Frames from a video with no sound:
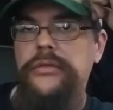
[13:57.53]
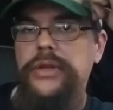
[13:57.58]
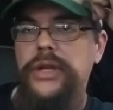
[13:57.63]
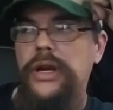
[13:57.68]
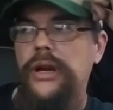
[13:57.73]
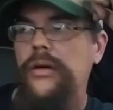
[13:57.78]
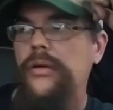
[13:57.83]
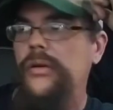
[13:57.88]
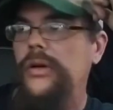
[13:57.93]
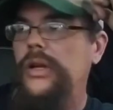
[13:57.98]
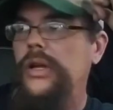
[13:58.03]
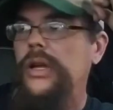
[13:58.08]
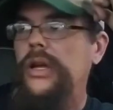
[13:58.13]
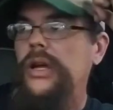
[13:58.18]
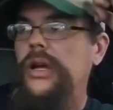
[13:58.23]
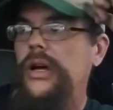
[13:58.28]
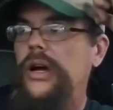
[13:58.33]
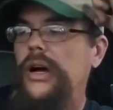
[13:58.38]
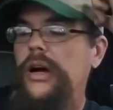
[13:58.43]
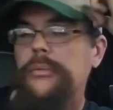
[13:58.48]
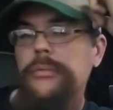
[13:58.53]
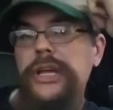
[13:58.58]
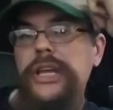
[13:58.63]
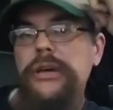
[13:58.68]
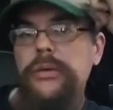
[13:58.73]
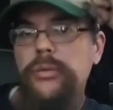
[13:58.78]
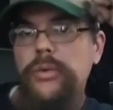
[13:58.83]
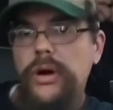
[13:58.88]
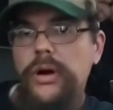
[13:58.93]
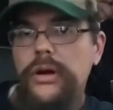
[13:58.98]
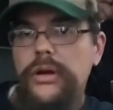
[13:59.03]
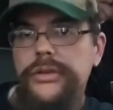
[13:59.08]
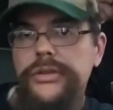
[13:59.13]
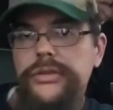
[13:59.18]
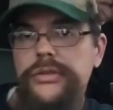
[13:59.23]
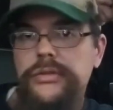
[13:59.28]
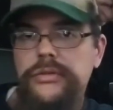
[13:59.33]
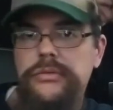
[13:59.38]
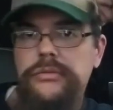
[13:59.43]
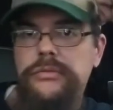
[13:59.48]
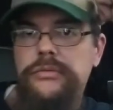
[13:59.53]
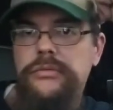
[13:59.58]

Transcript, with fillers: You know, um, it works.